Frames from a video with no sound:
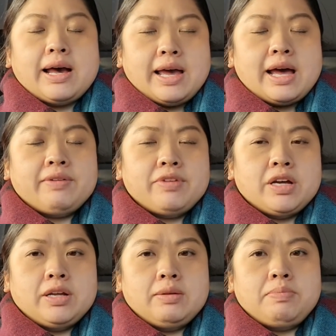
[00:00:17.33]
I have
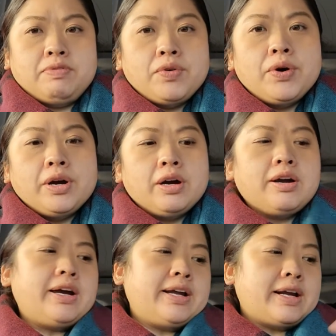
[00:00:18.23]
done it before,
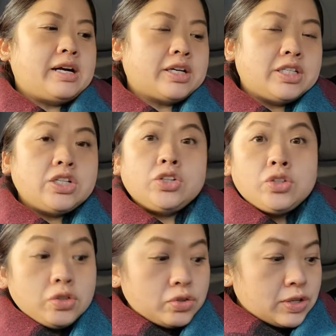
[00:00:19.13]
and I'll continue
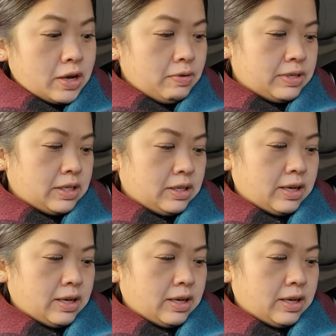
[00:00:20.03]
to do so until the